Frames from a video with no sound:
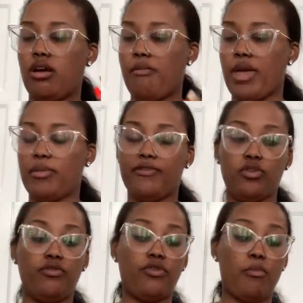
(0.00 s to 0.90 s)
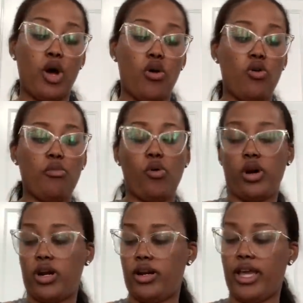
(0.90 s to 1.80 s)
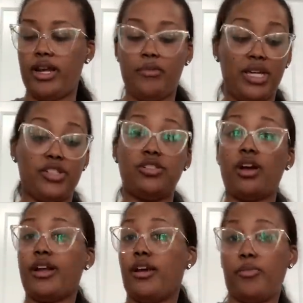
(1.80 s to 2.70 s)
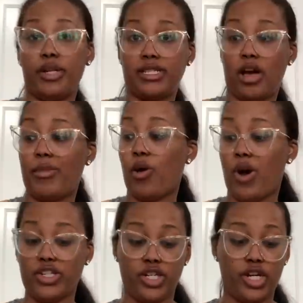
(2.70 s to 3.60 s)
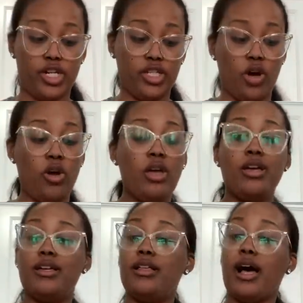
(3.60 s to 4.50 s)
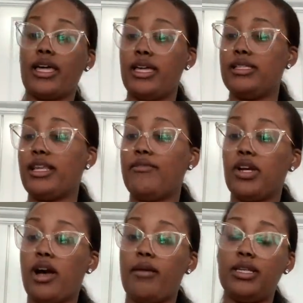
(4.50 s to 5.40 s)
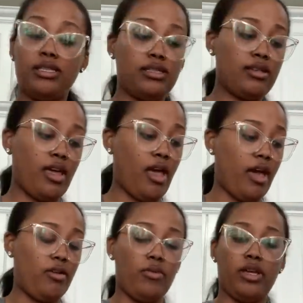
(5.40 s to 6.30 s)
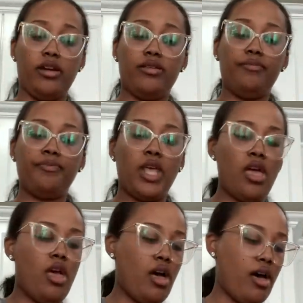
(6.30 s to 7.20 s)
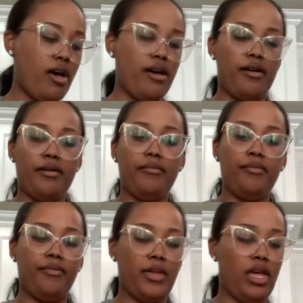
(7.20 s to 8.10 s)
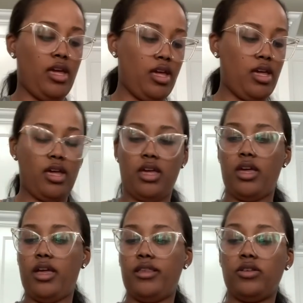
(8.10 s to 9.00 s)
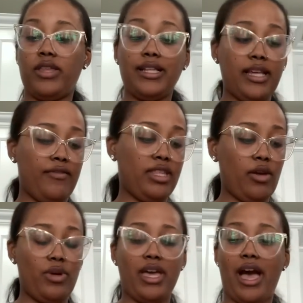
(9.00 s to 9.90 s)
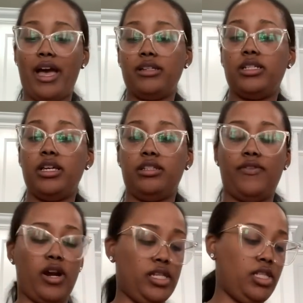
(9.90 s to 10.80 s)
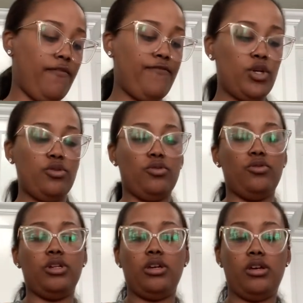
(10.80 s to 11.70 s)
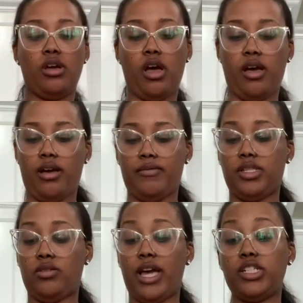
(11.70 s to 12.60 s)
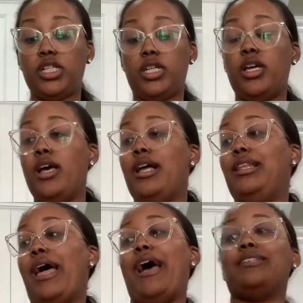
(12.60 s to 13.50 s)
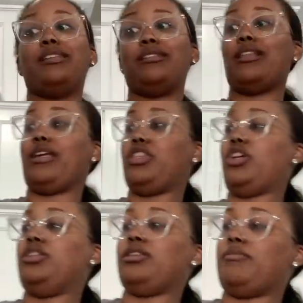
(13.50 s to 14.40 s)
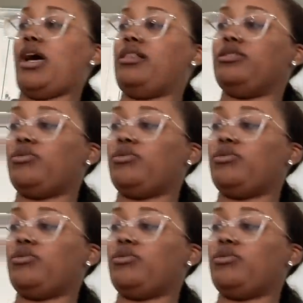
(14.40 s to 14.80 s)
baby food from home on her Nana because she's already helping us out by watching her. So again, save your comments. I don't want to hear them. Um, so that's everything we got as far as the food. Um, so that should last. That's like thirty-some dollars